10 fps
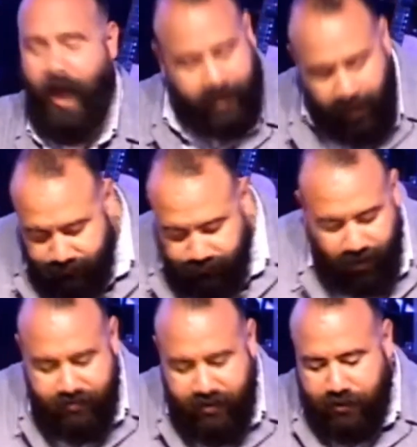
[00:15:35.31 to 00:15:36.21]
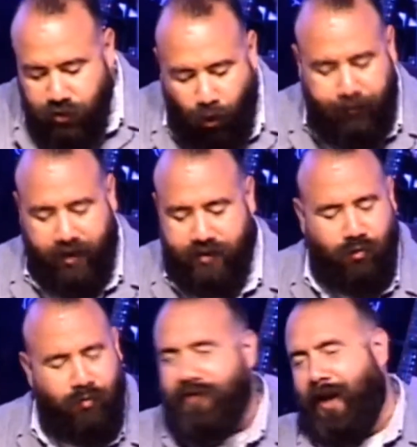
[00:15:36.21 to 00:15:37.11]
I kind of love this whole picture.
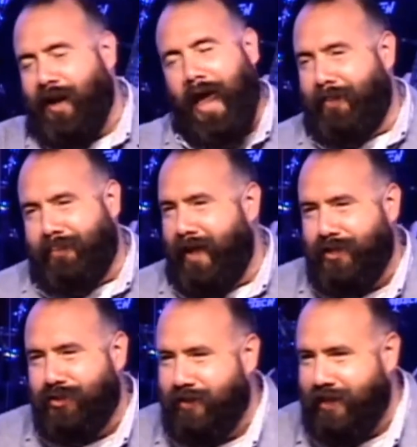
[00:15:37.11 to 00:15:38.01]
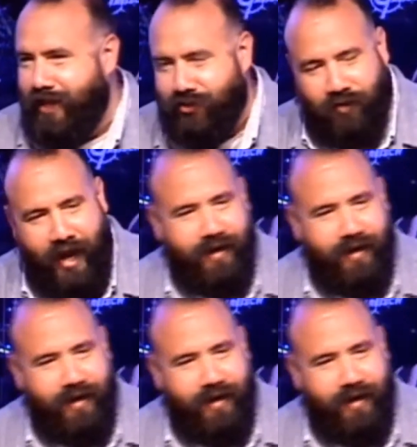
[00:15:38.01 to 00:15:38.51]
We've done a lot of things with these, right?